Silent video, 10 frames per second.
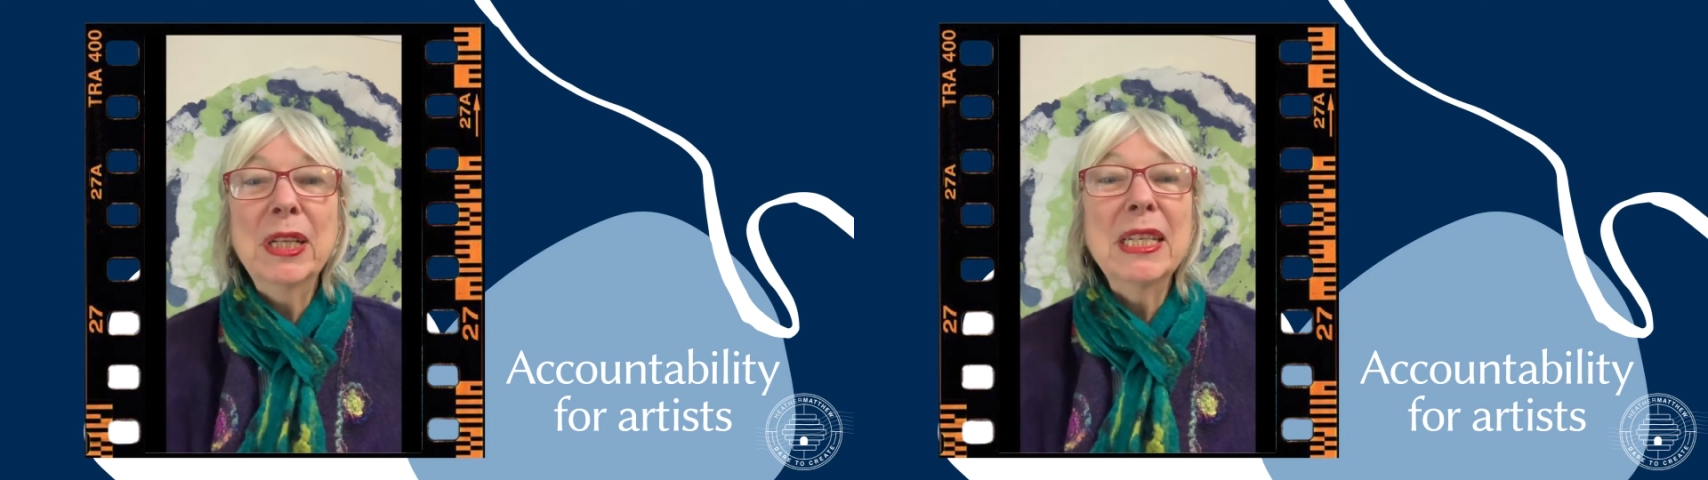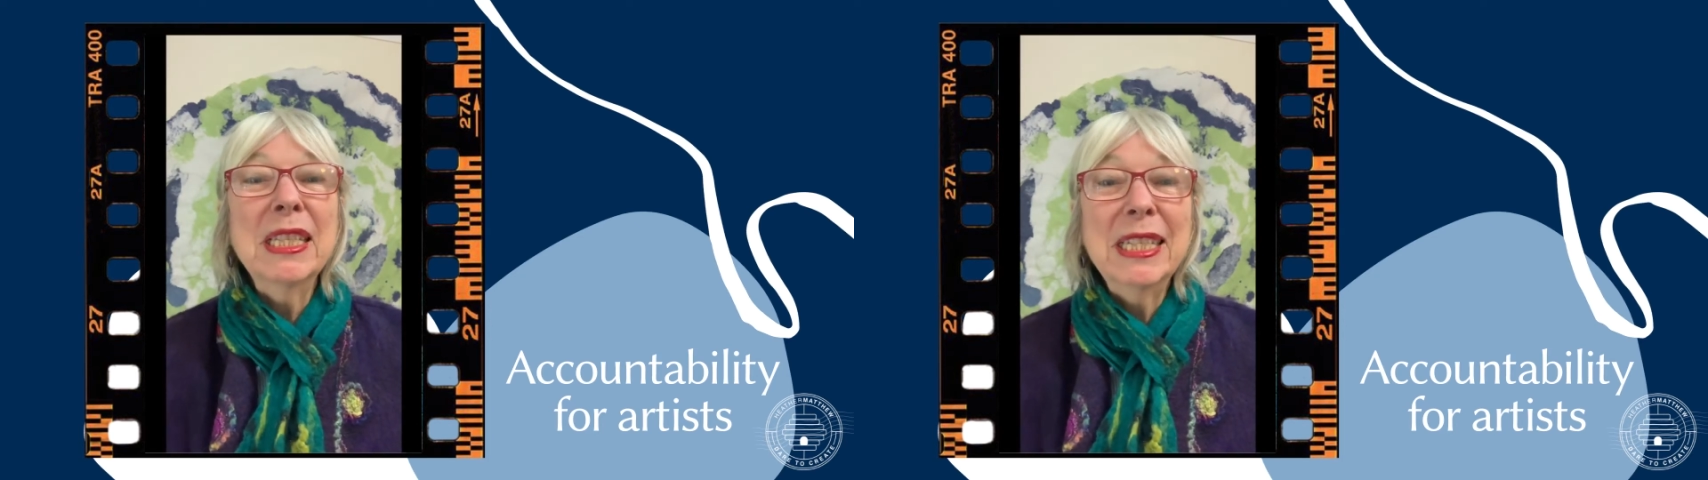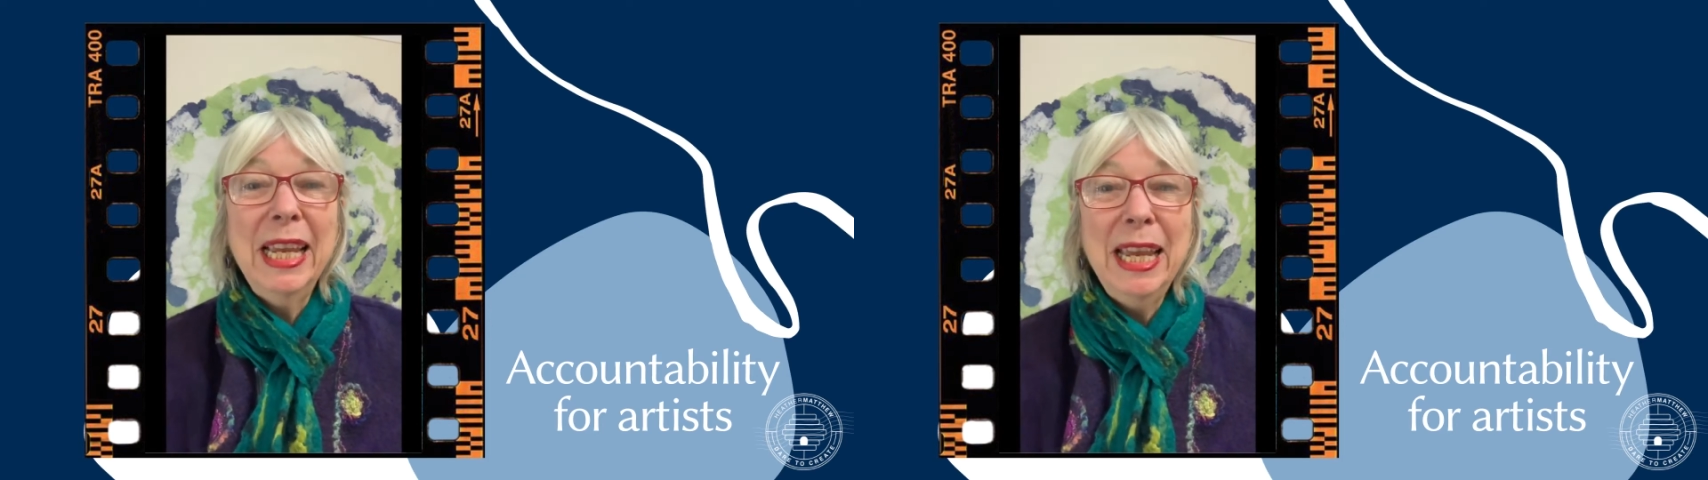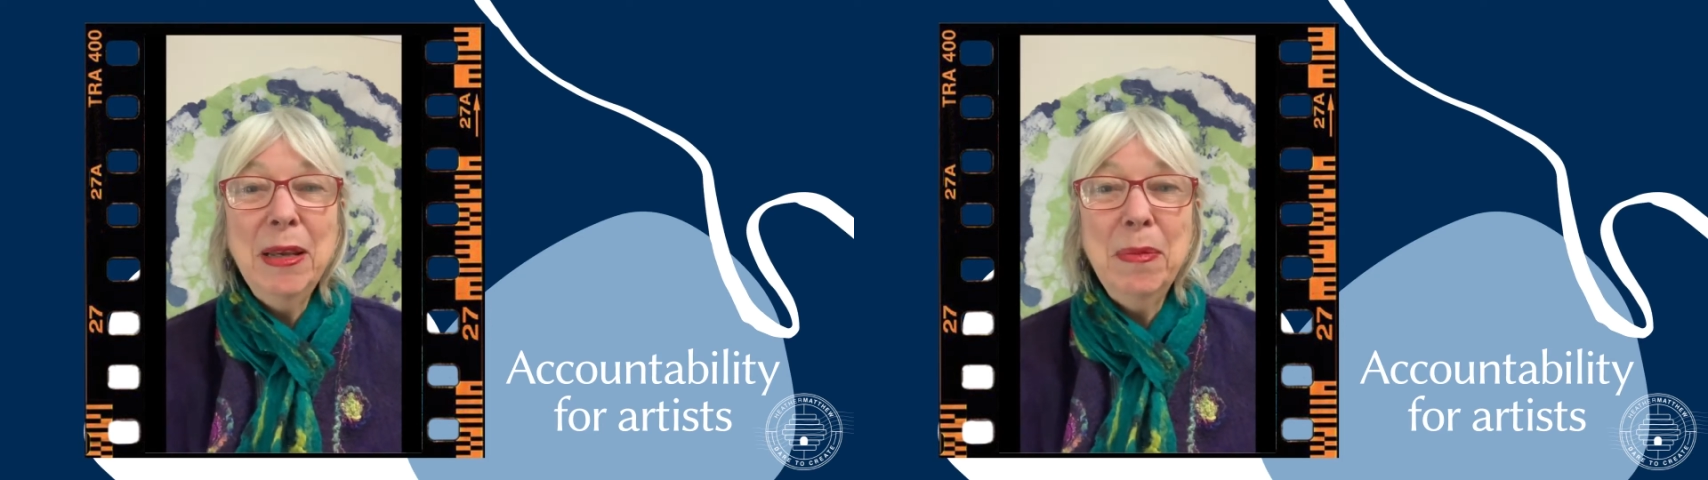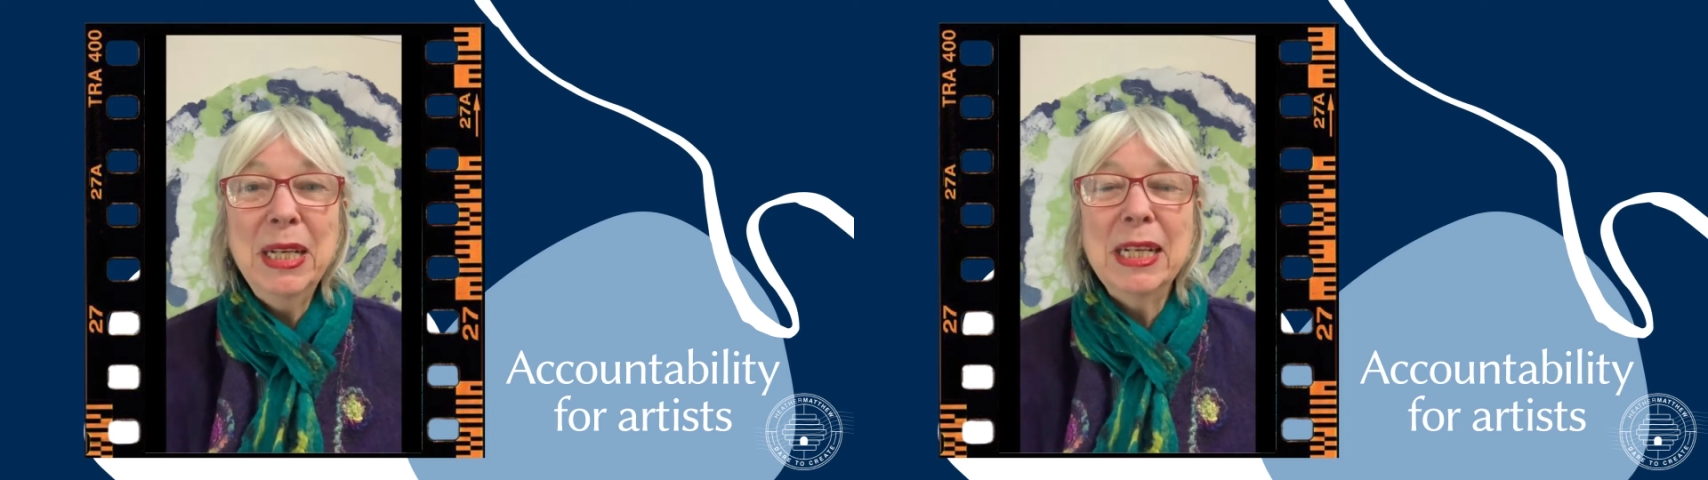as
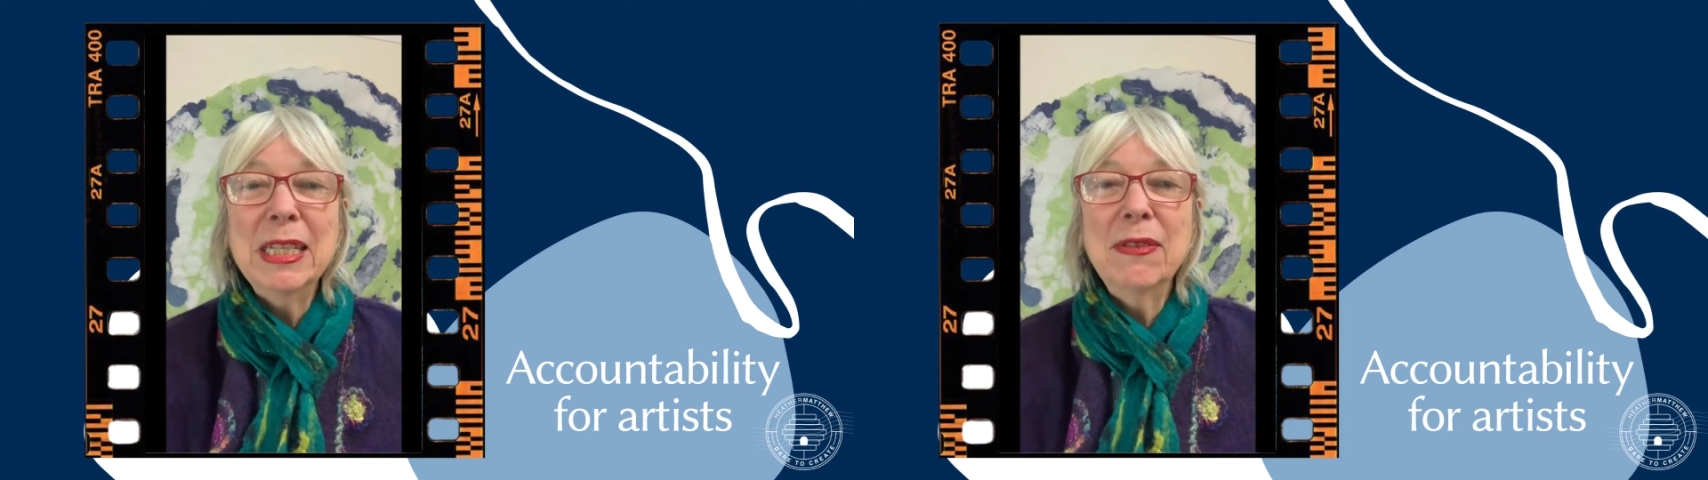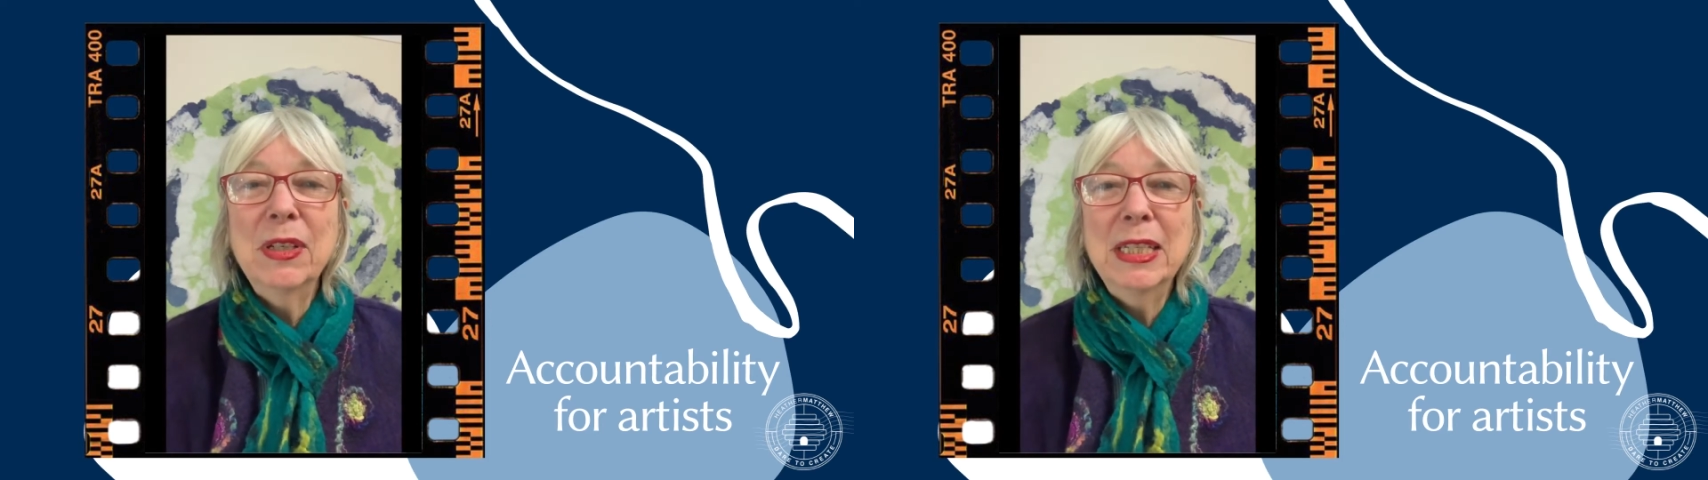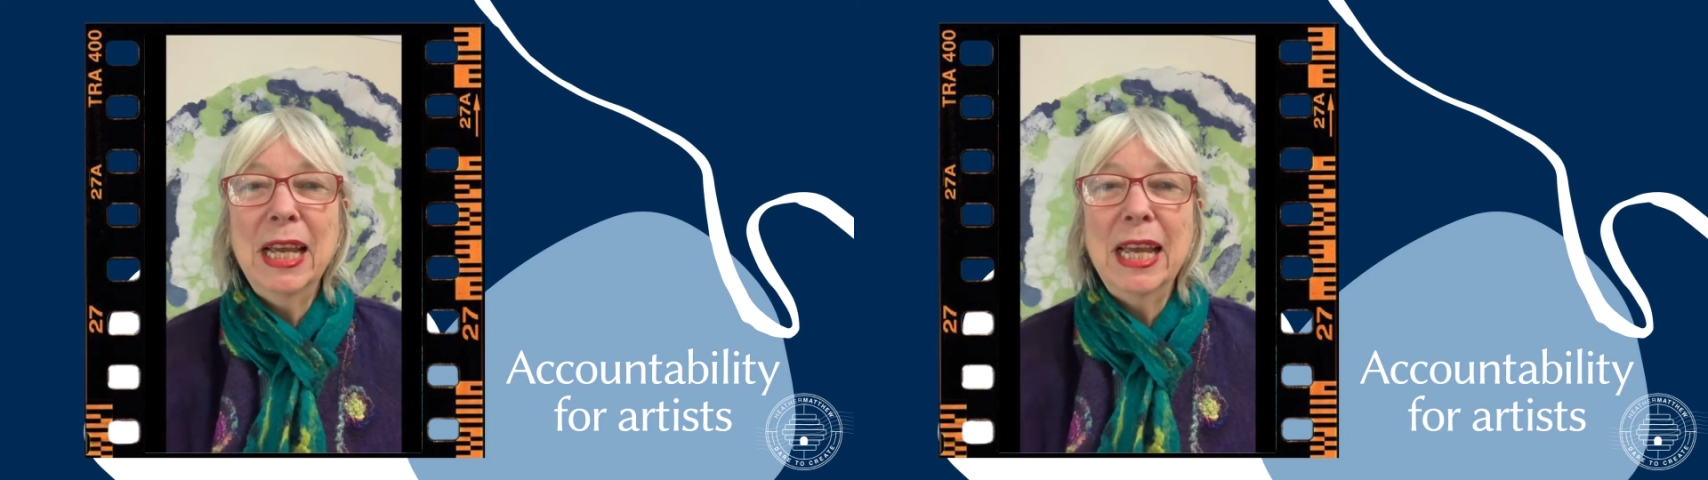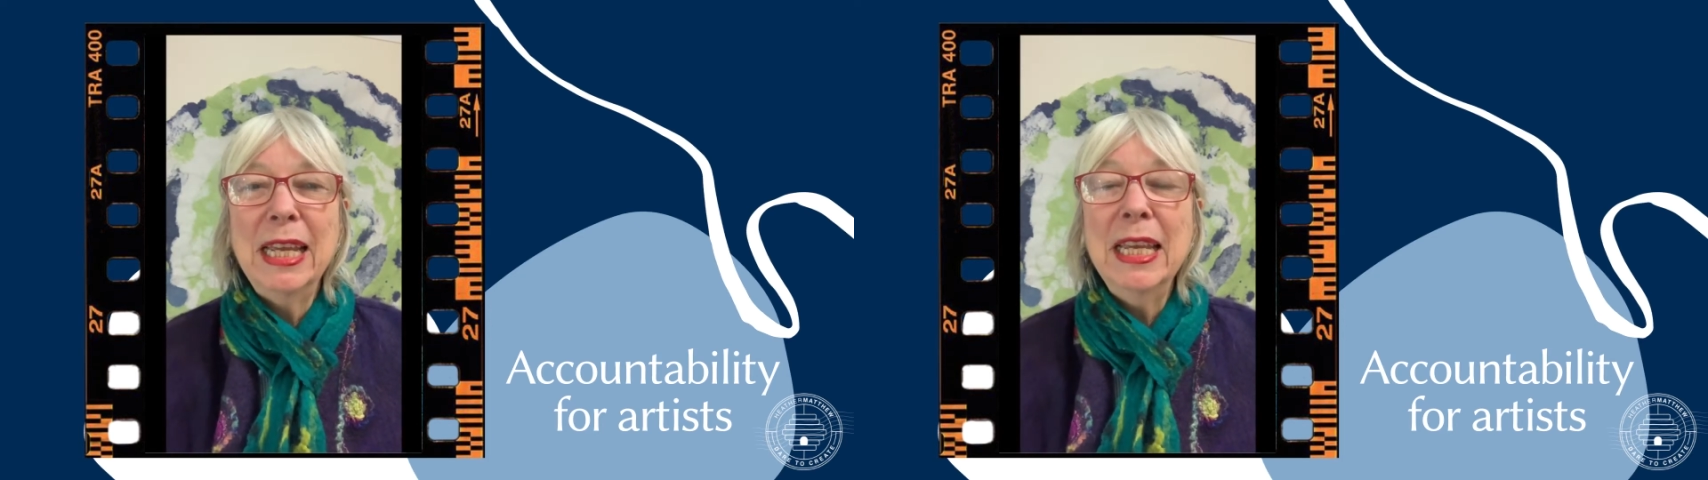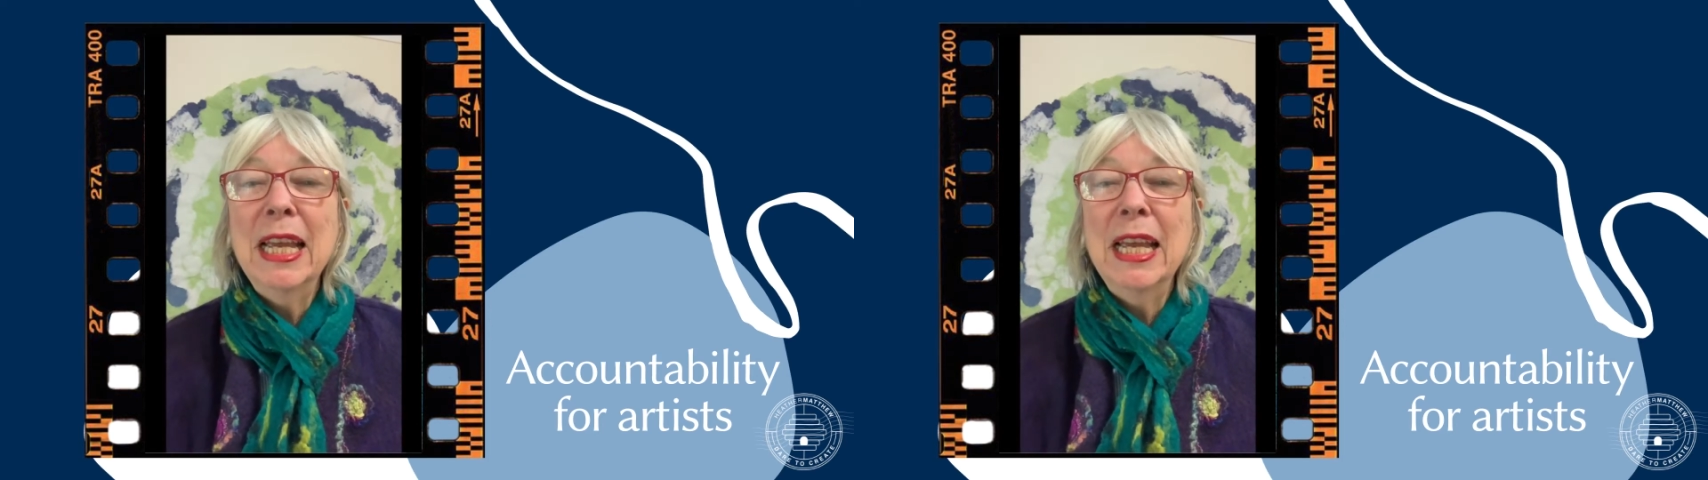10 minutes of a day